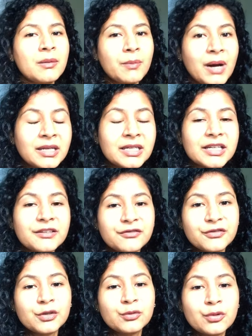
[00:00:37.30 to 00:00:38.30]
But
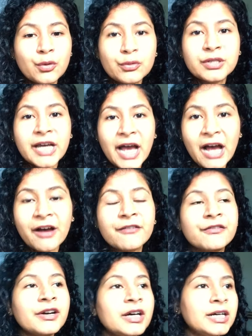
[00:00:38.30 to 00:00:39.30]
if you don't
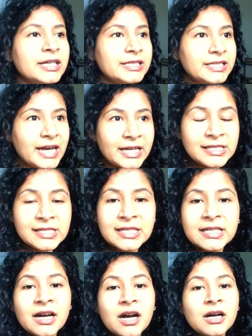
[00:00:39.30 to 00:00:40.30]
have the
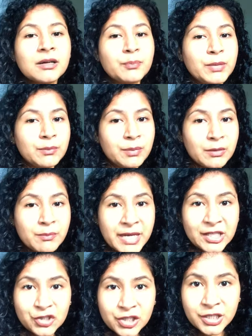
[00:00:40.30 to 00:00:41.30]
idea, people
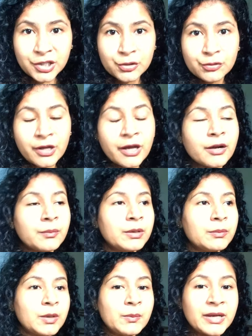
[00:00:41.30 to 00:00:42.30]
may cheat you there.
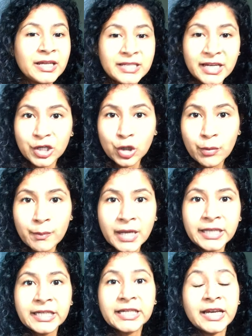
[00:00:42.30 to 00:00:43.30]
People may take your
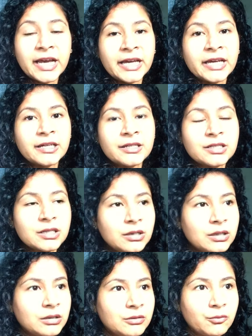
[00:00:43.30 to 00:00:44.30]
money and
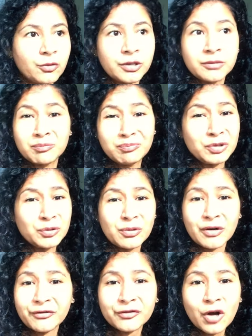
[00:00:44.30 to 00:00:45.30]
would
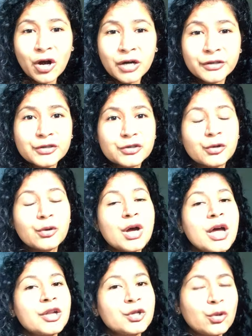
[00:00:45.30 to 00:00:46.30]
do a fraud. So
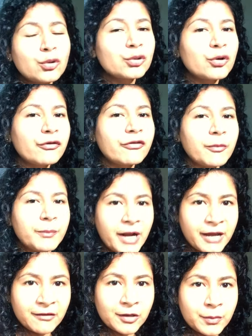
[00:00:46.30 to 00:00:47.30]
don't go for
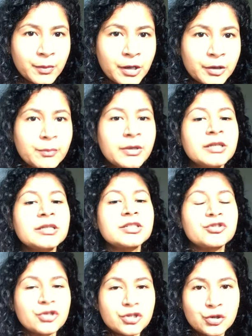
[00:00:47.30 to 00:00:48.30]
private
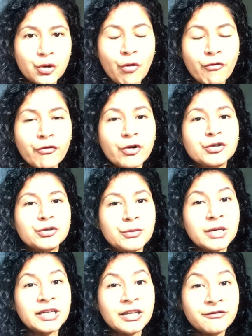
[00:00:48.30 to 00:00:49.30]
apartment. Just go for
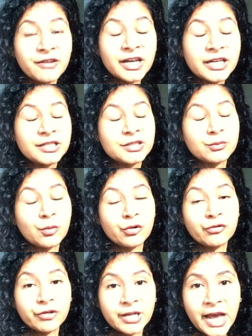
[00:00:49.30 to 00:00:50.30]
Studentenwerk. It's
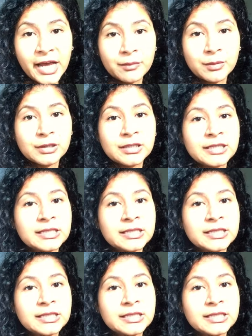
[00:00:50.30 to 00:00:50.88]
more reliable.